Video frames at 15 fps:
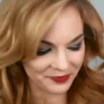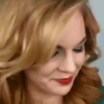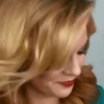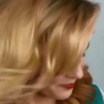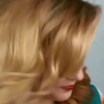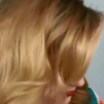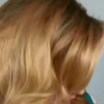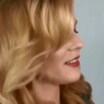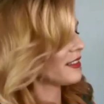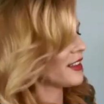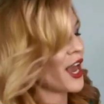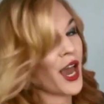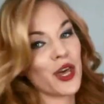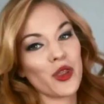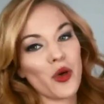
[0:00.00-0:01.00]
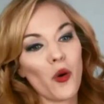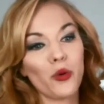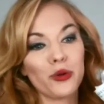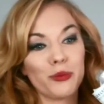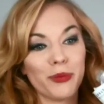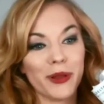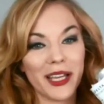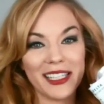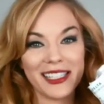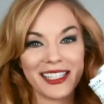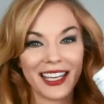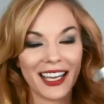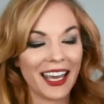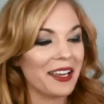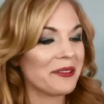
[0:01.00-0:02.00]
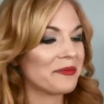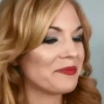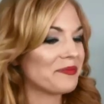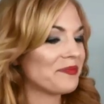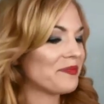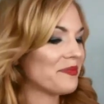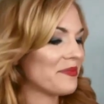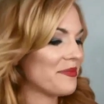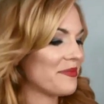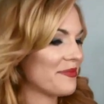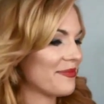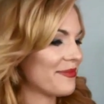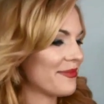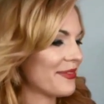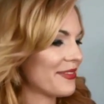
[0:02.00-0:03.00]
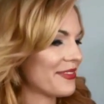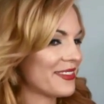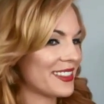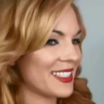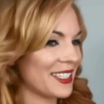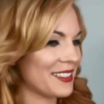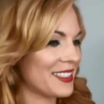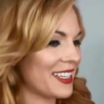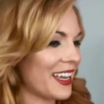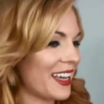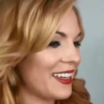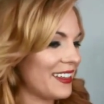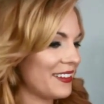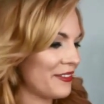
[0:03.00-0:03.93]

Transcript: an old plane ticket, delta